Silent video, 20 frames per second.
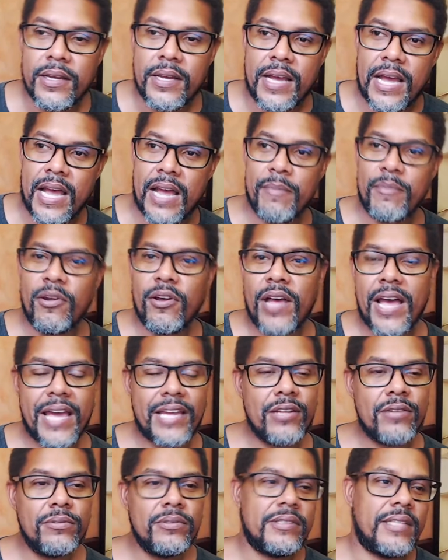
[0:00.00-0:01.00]
I
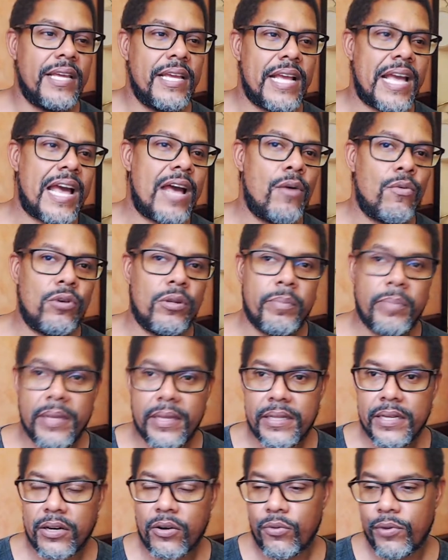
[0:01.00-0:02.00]
don't think I would be
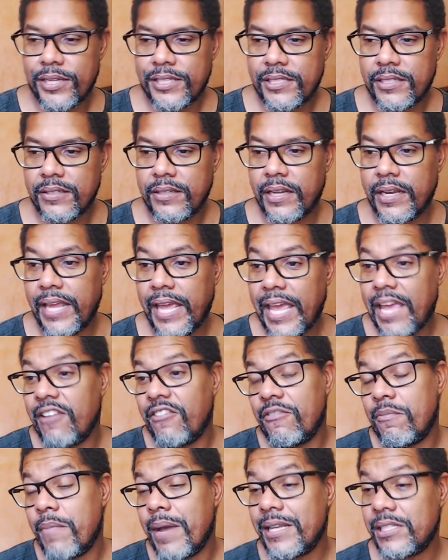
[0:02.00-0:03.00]
the Christian that if
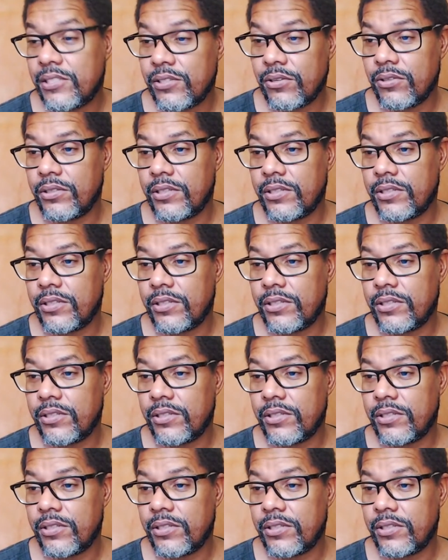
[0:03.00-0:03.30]
my son